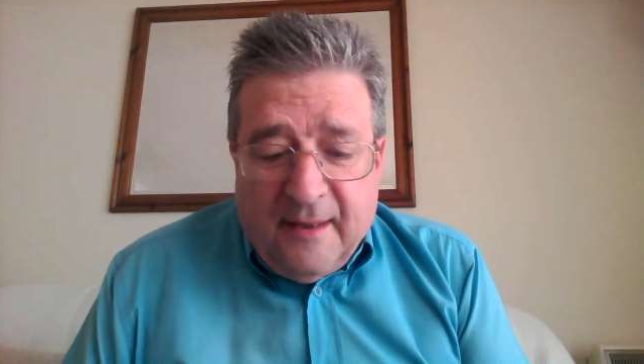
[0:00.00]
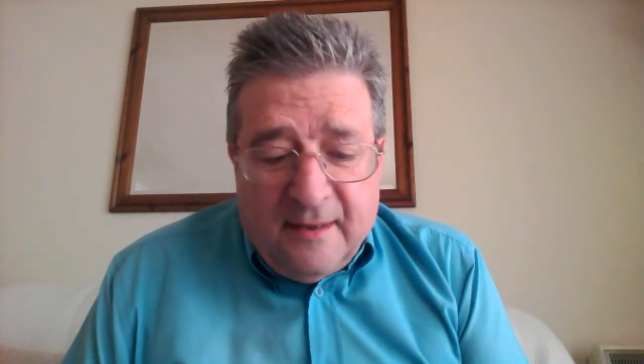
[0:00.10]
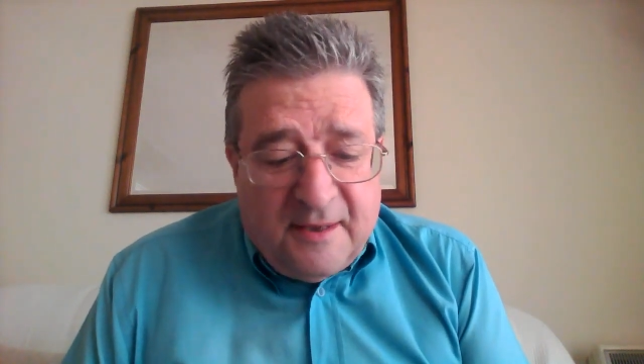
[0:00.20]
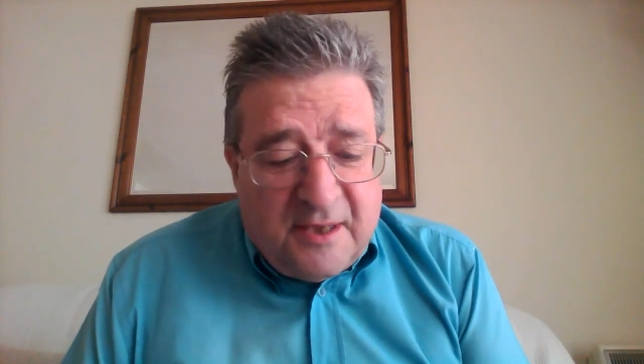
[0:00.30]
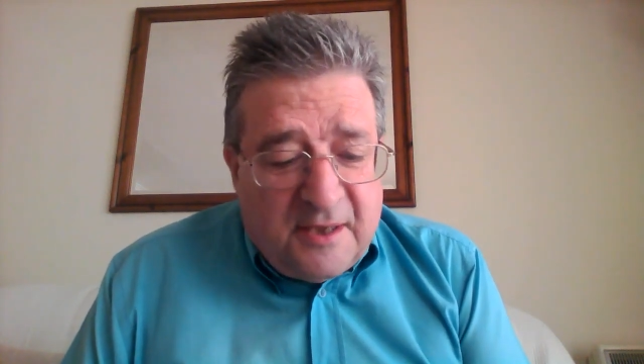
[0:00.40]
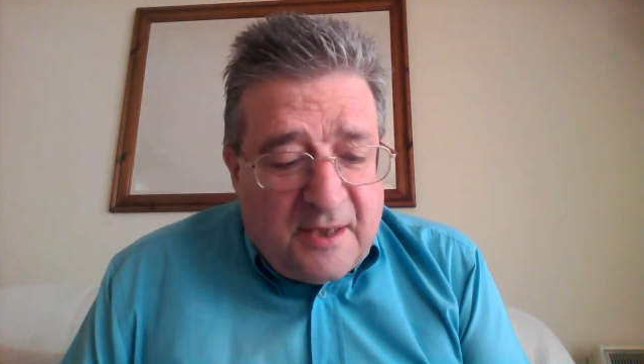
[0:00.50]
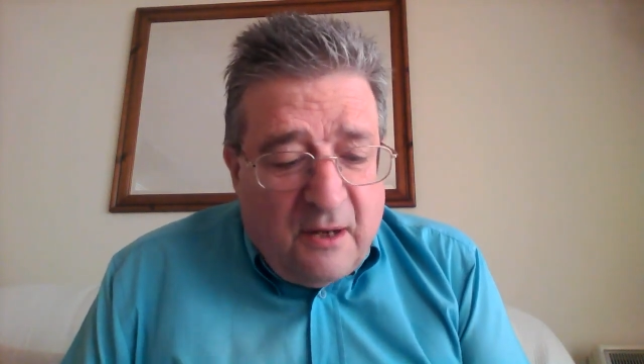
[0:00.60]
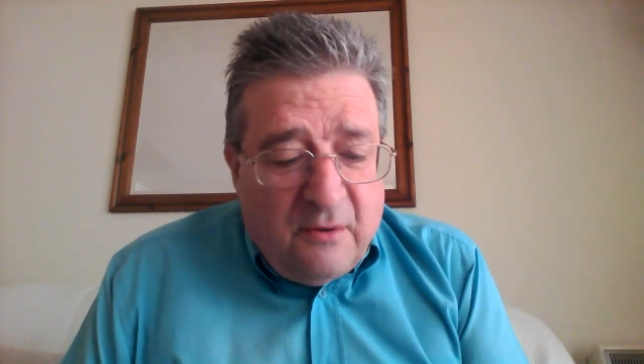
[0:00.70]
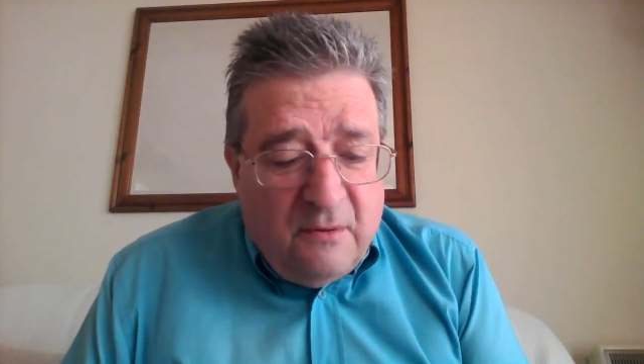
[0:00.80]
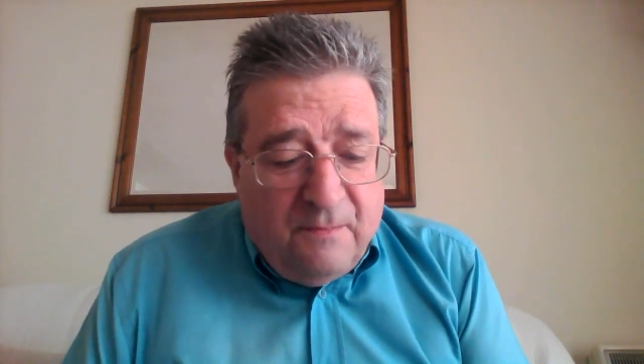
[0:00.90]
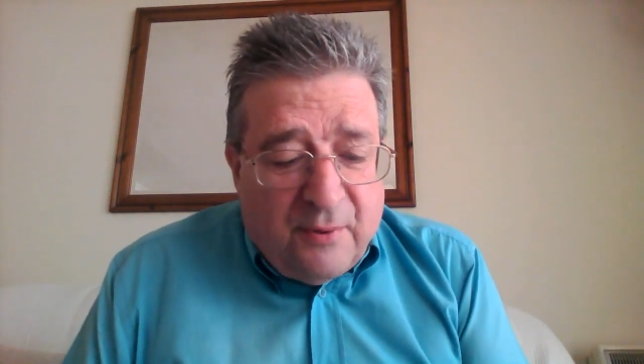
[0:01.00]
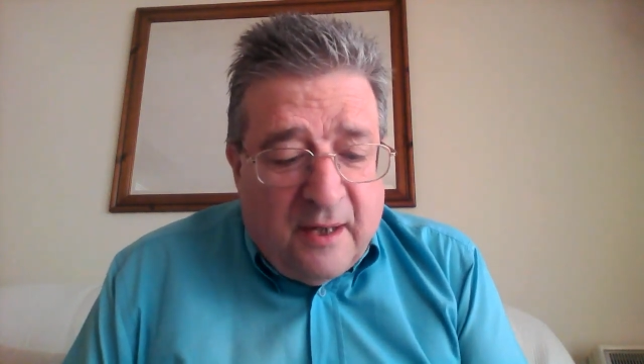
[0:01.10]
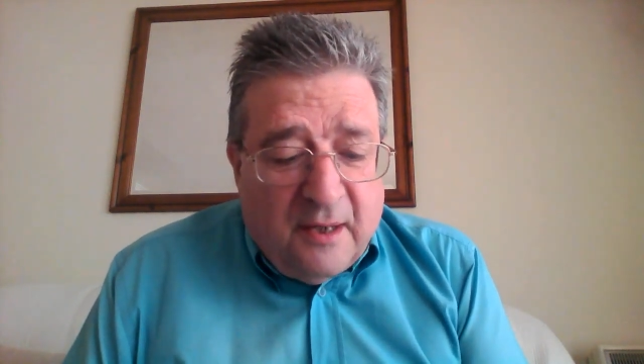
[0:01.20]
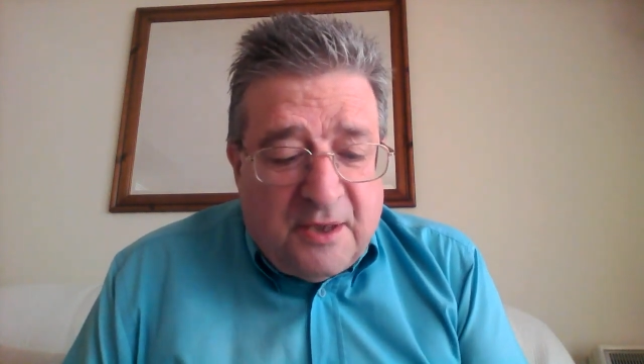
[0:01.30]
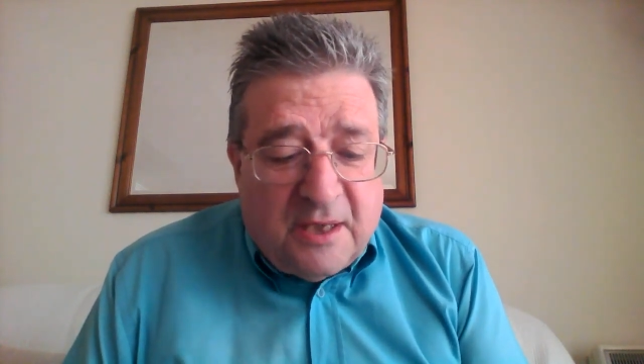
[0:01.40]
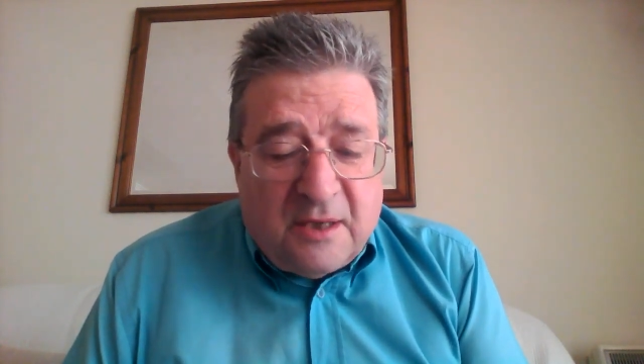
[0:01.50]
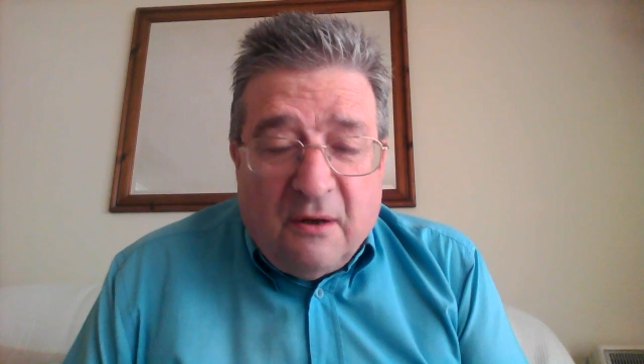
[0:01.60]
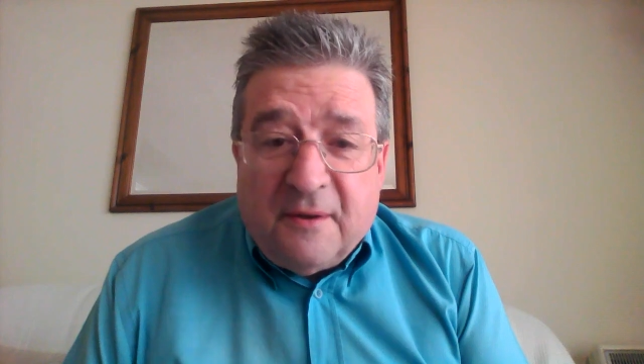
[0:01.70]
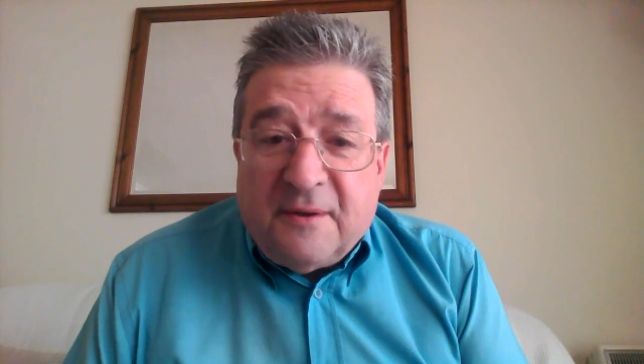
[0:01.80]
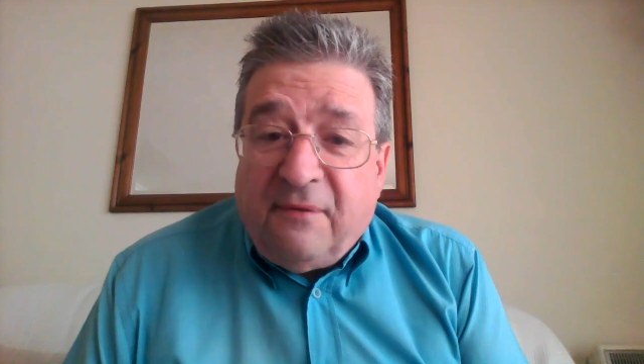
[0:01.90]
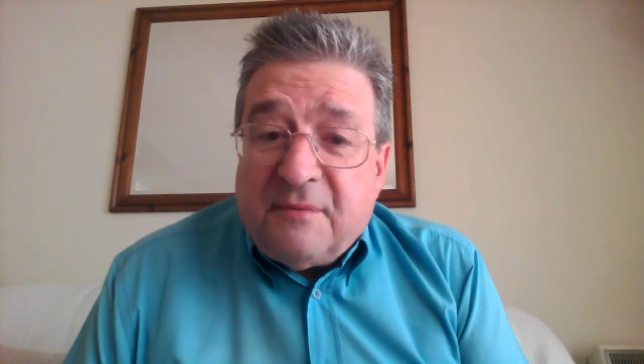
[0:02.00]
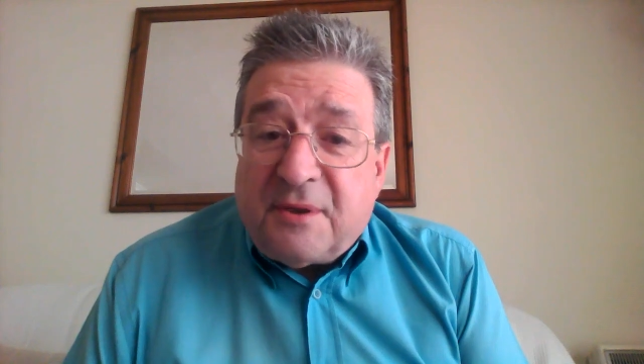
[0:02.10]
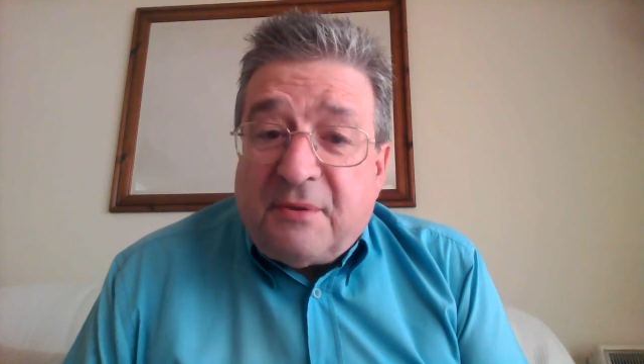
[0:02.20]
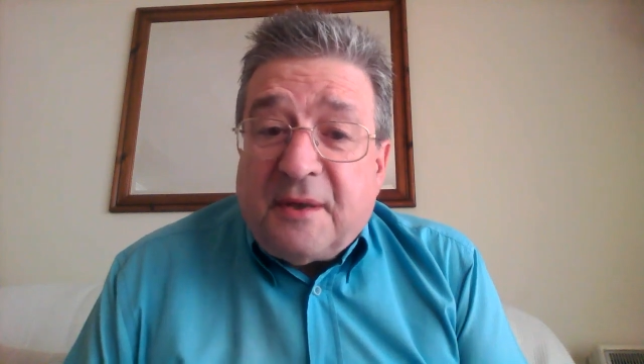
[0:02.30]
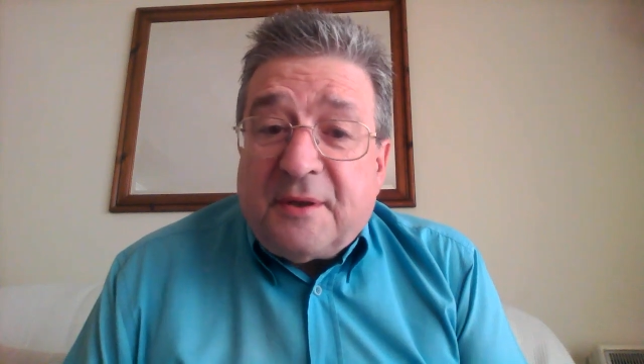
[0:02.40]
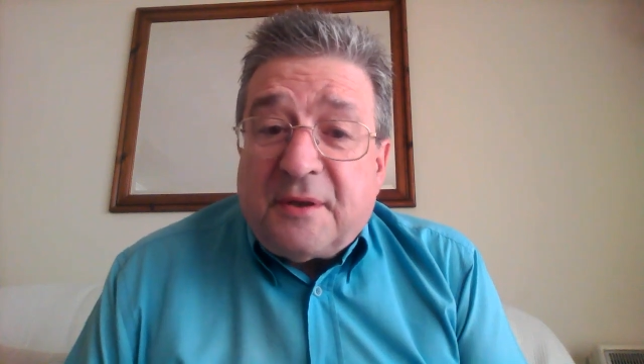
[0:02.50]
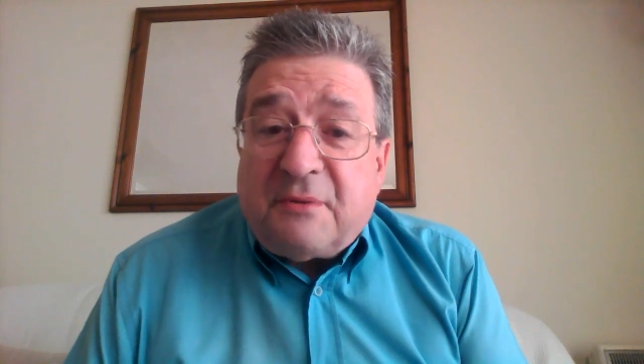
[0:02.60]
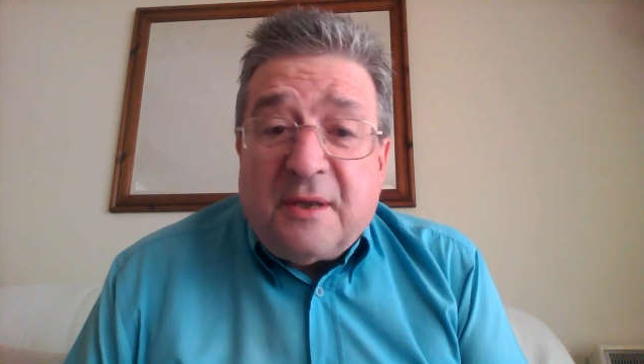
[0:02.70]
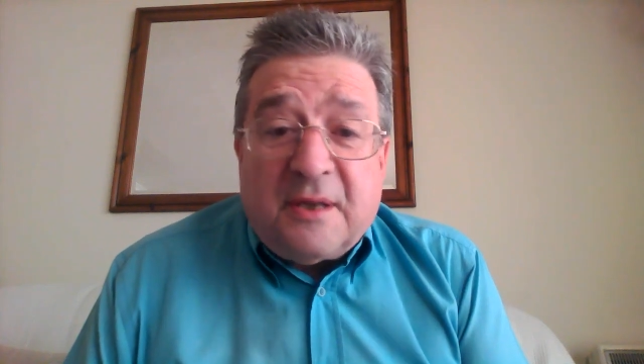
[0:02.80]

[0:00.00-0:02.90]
so brilliant. She's gone from strength to strength.